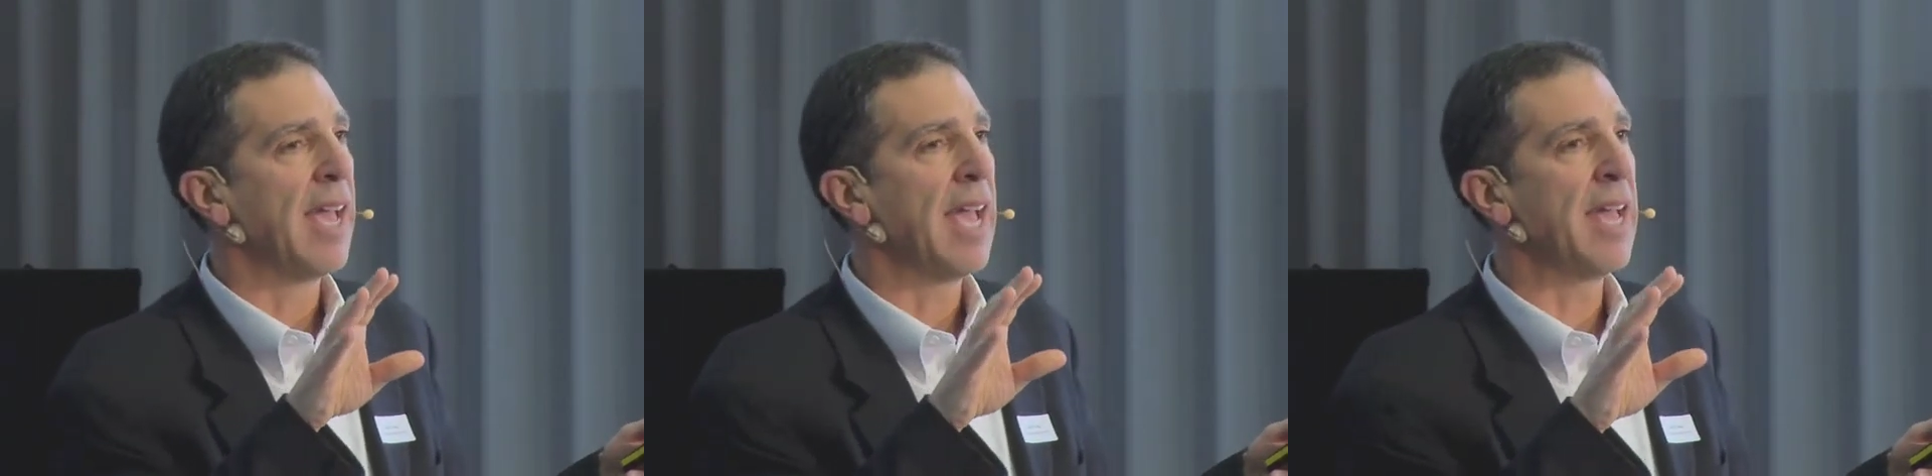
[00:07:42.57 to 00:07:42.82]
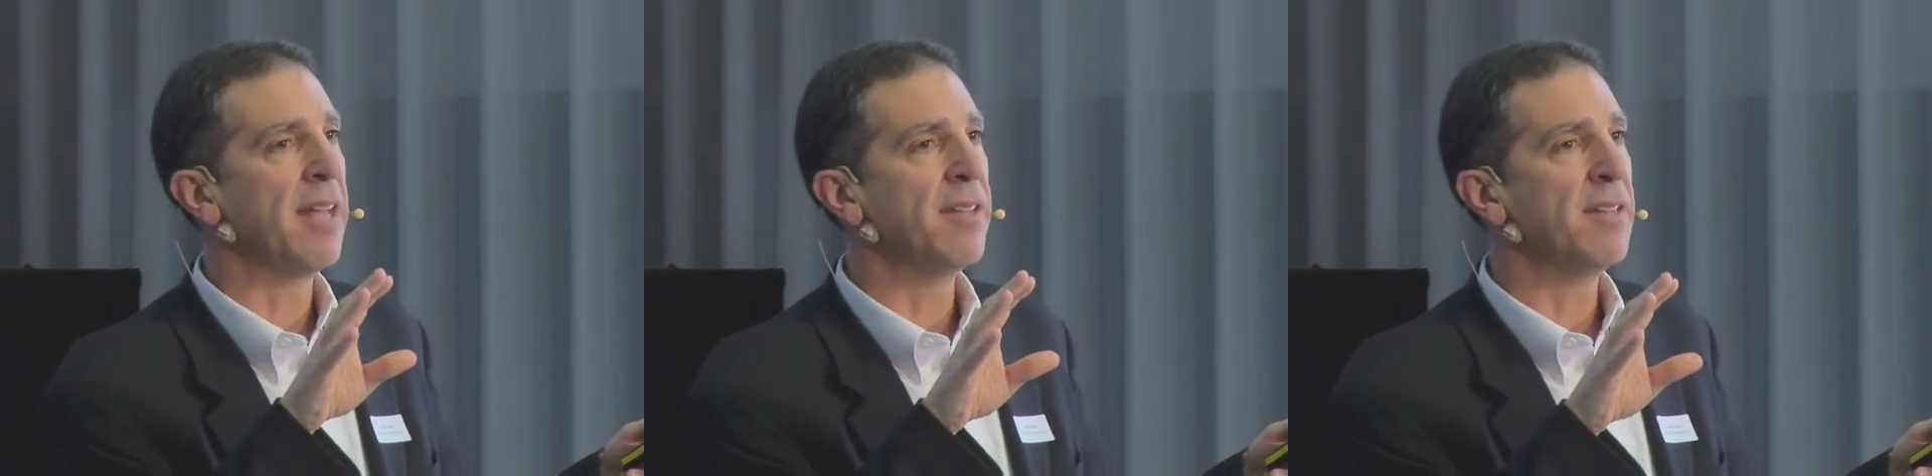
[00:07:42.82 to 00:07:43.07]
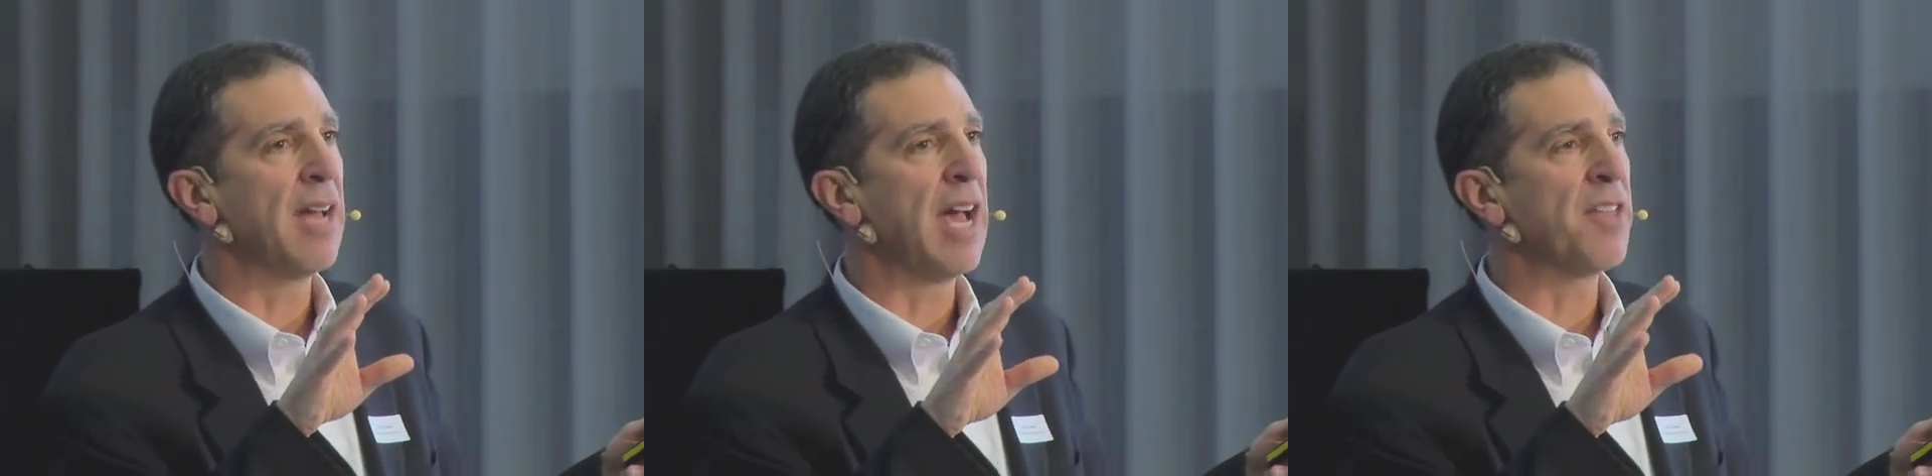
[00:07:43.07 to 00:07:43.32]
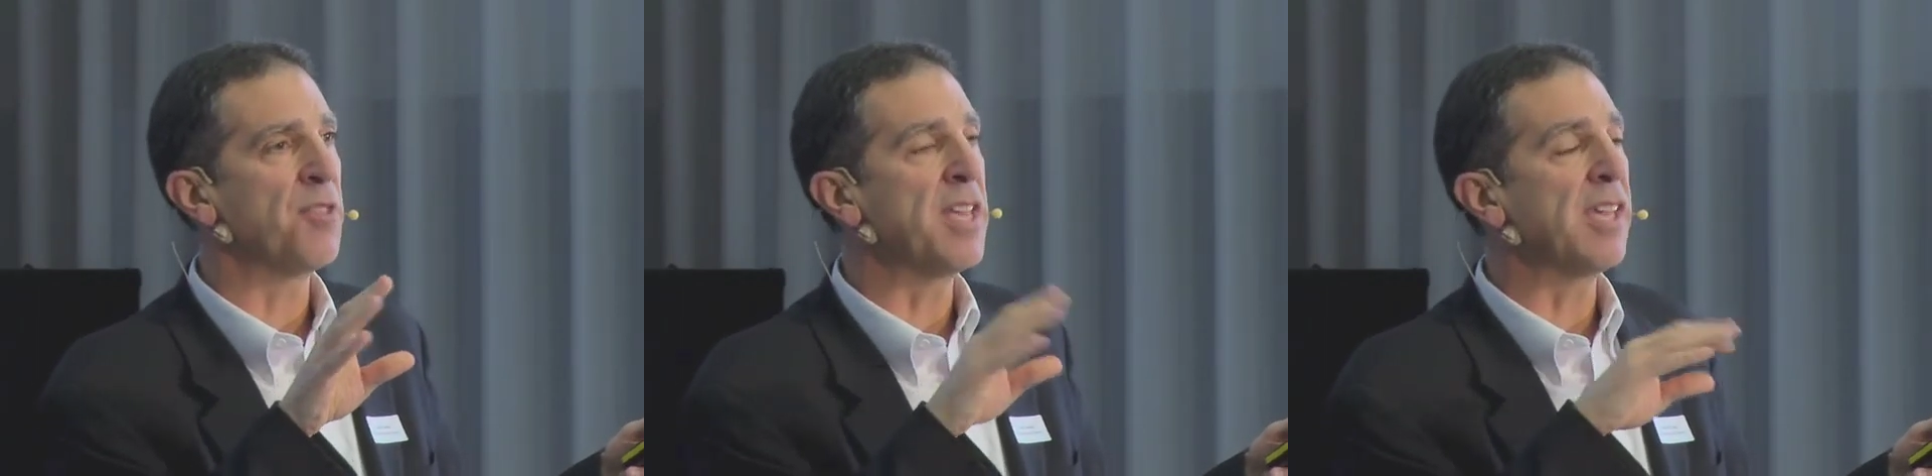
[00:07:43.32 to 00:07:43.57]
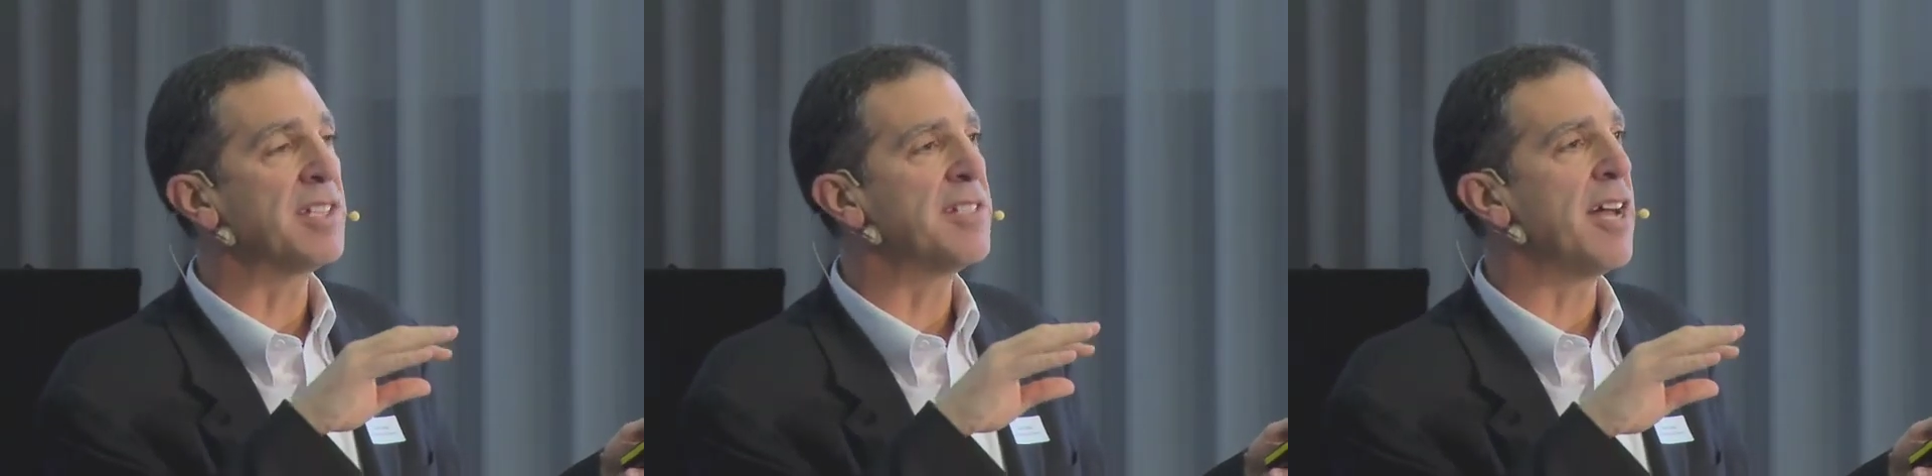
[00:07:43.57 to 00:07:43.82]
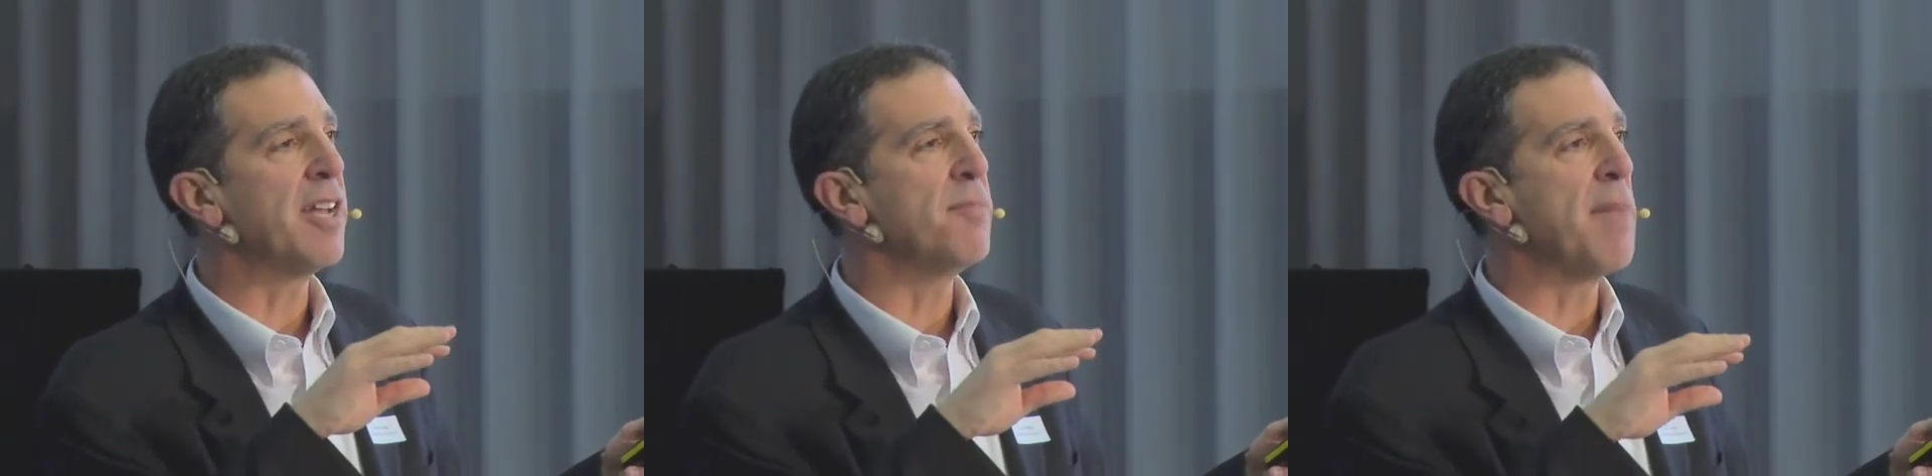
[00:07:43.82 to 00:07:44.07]
And I think it's
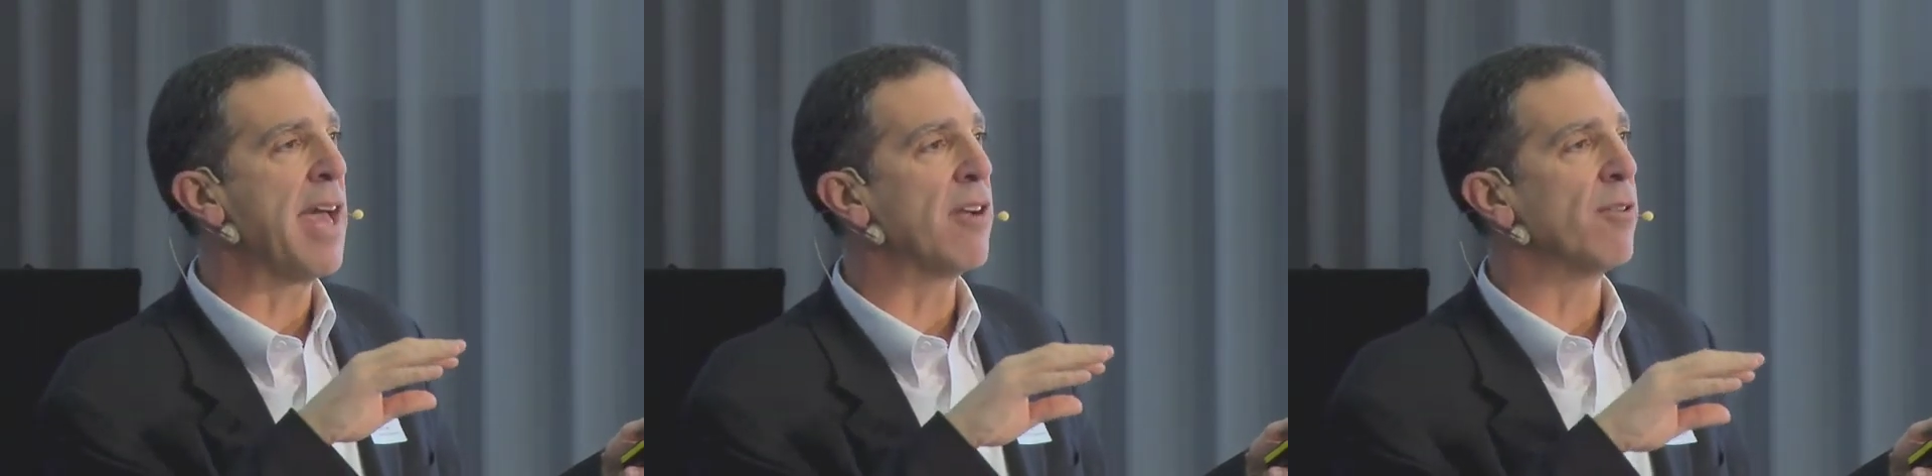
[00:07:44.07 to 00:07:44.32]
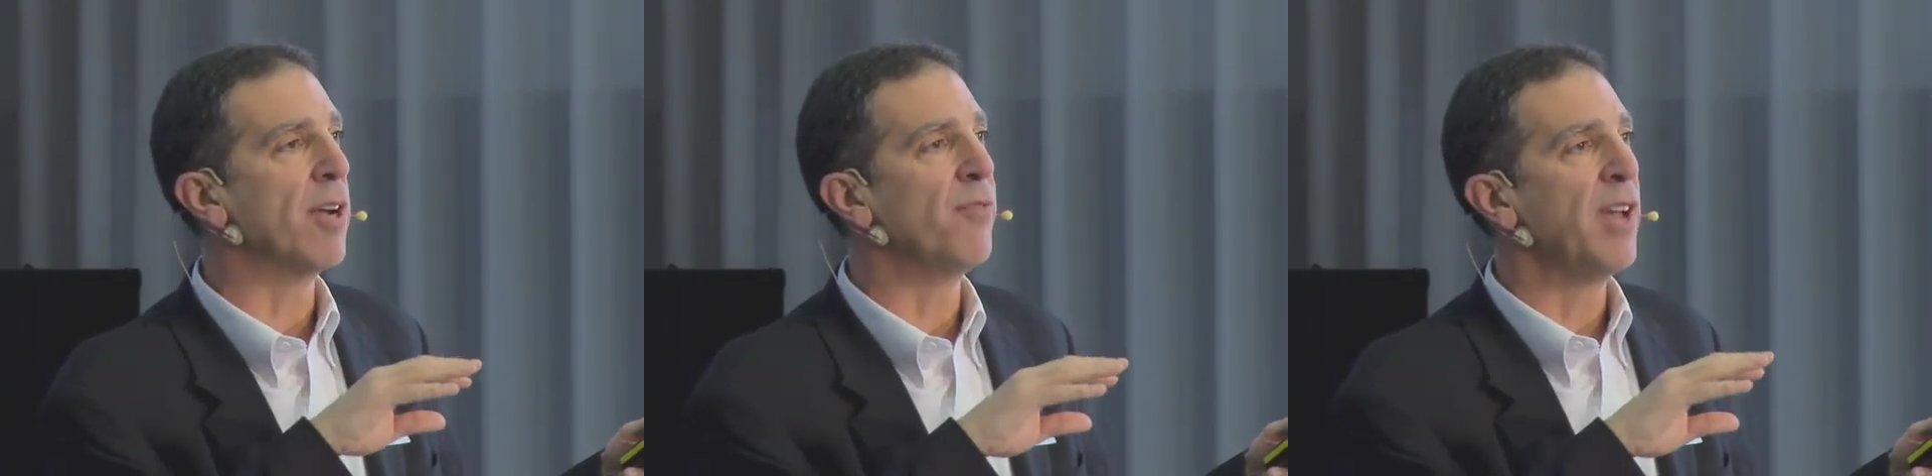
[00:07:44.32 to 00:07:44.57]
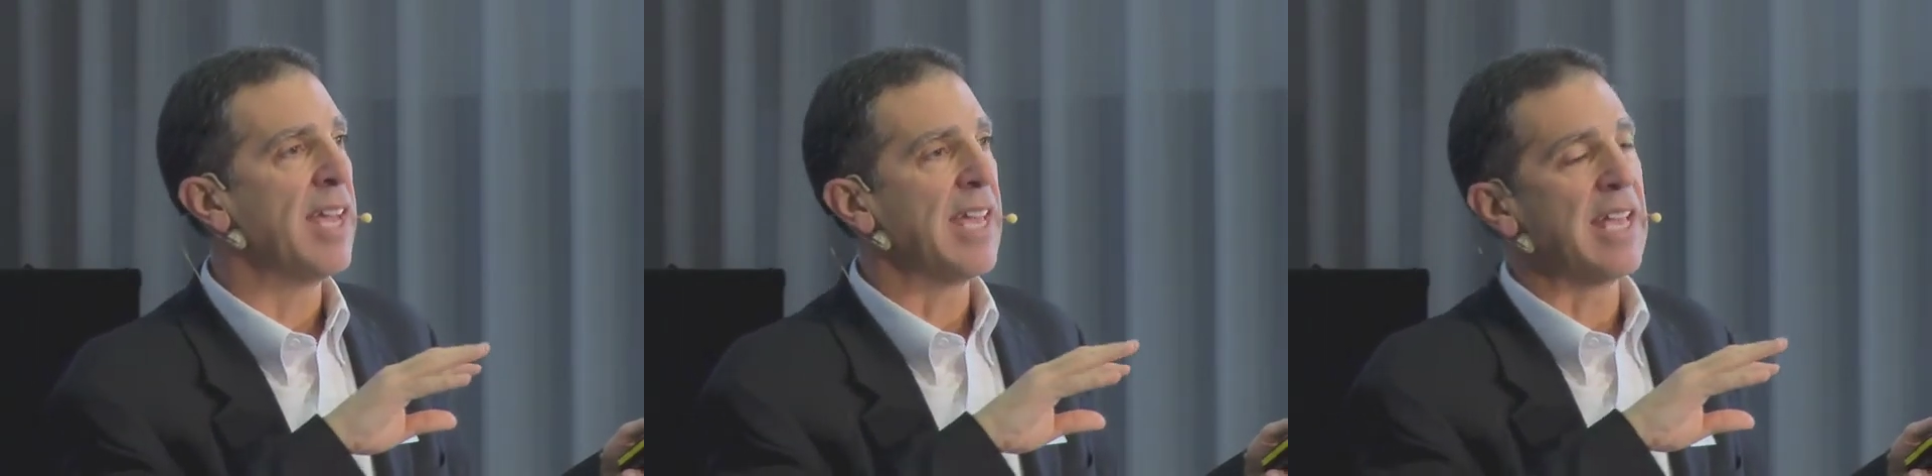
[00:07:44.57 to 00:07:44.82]
not a matter of